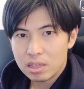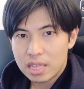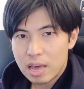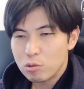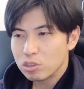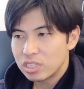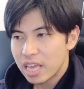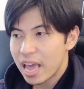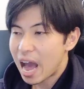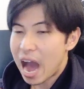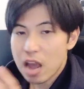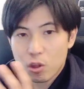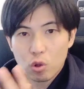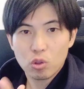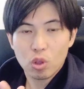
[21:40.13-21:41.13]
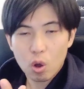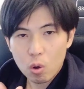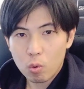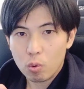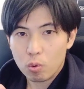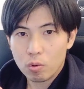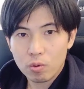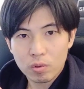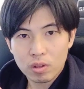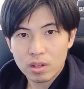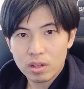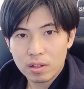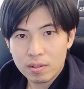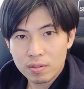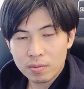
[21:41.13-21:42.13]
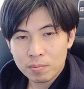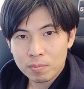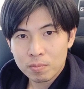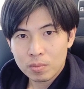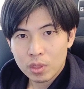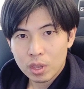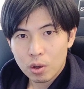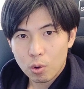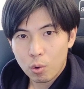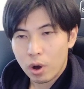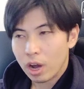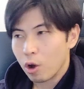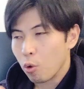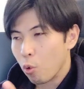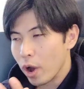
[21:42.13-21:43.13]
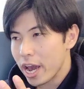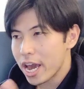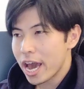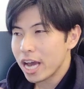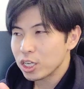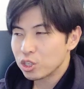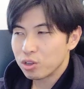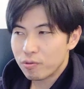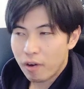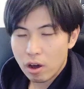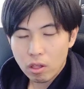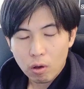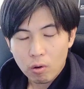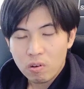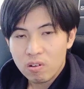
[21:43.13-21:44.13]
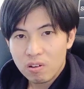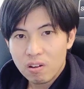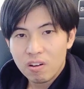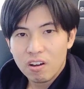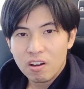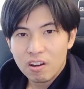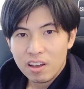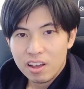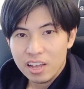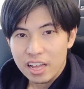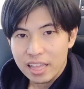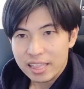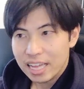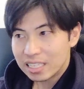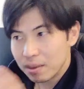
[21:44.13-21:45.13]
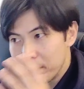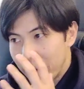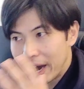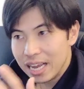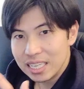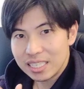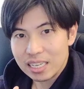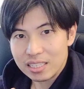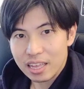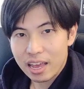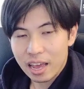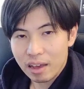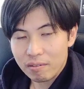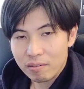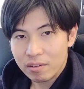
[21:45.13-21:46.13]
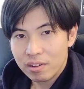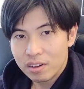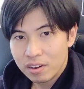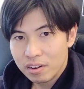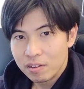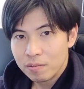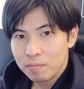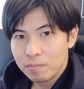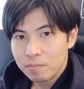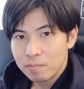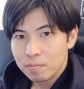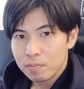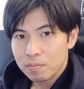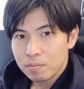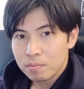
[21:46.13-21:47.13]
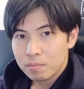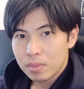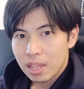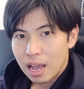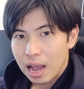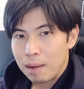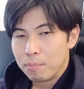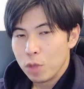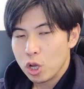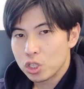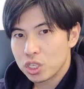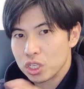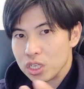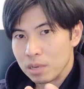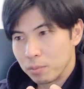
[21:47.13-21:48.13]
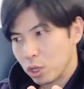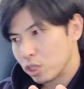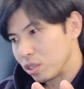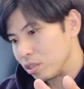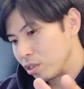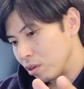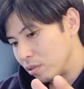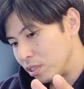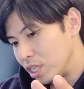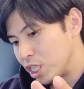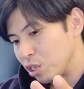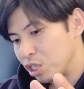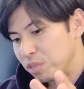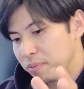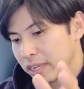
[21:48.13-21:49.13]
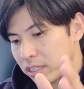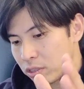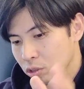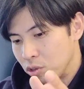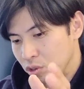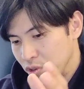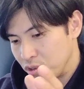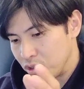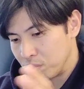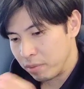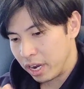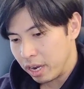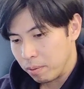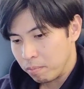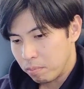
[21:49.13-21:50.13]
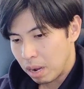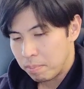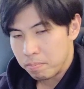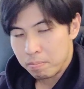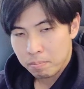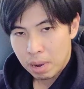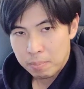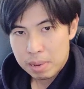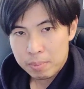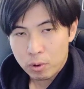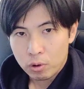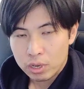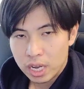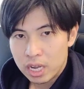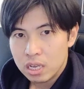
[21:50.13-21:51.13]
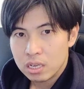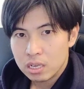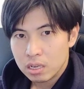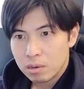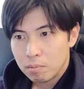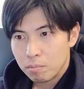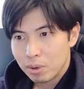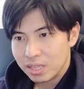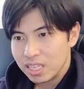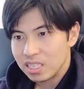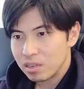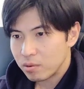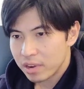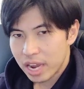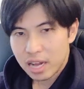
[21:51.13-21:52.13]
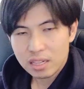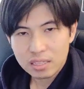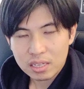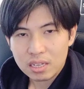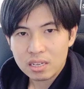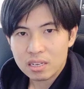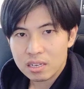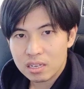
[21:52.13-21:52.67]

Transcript: They would say, "I don't know," or "Where I should follow." That's a mindset they have. I'm not, you know, disrespecting to my people, okay? But this is a reality.